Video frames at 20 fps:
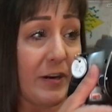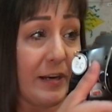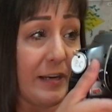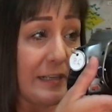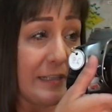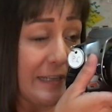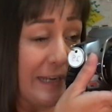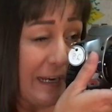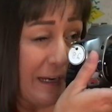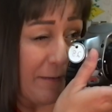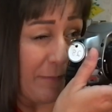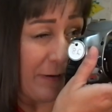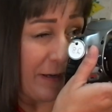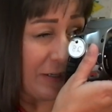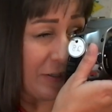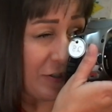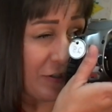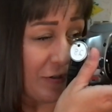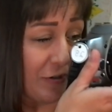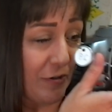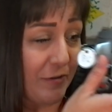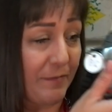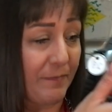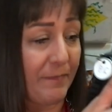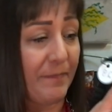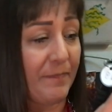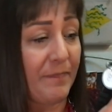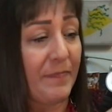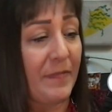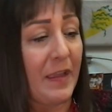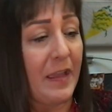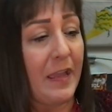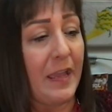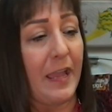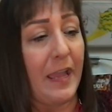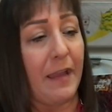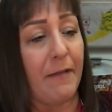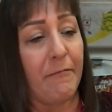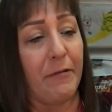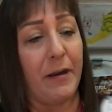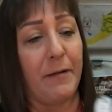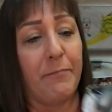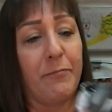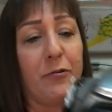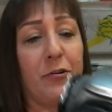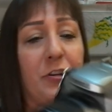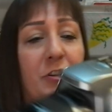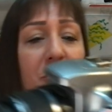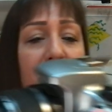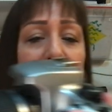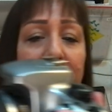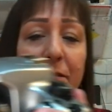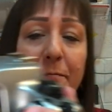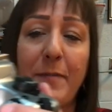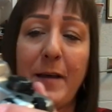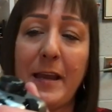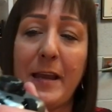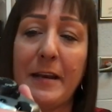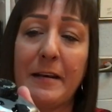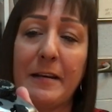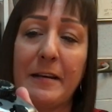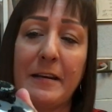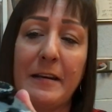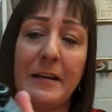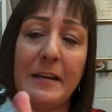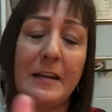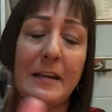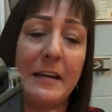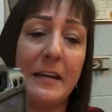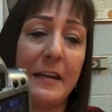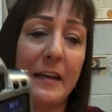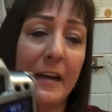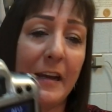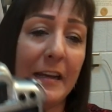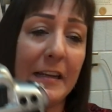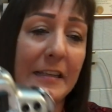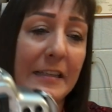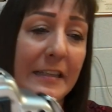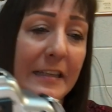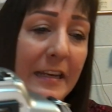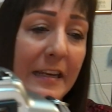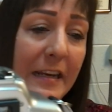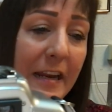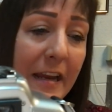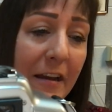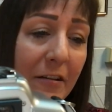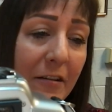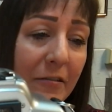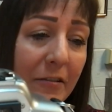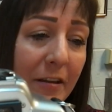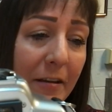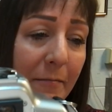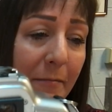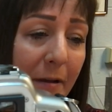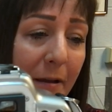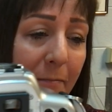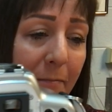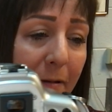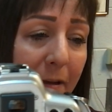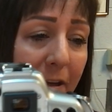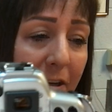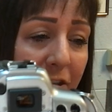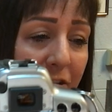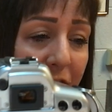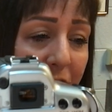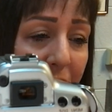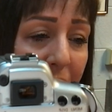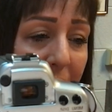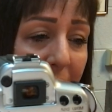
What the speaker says: and take a picture, and when I push on the button, I see now that my picture